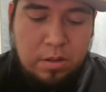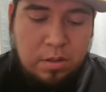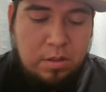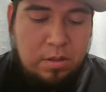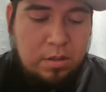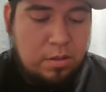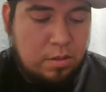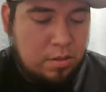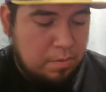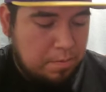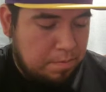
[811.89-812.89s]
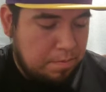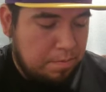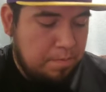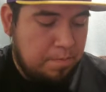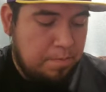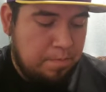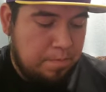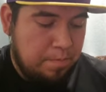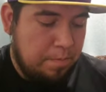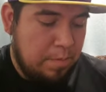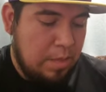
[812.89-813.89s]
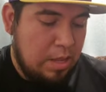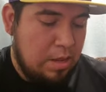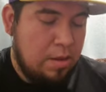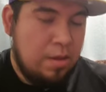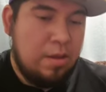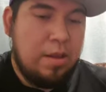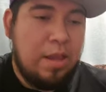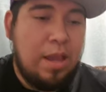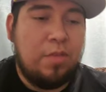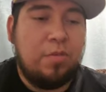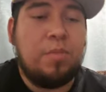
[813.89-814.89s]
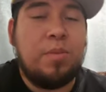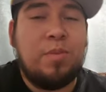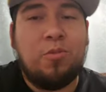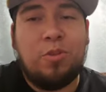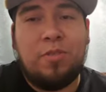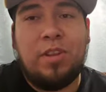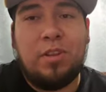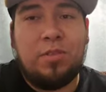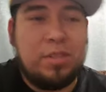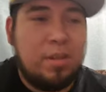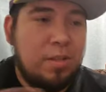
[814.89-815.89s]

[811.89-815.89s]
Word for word: I mean, there would have been more up, but yeah, there would have been more videos of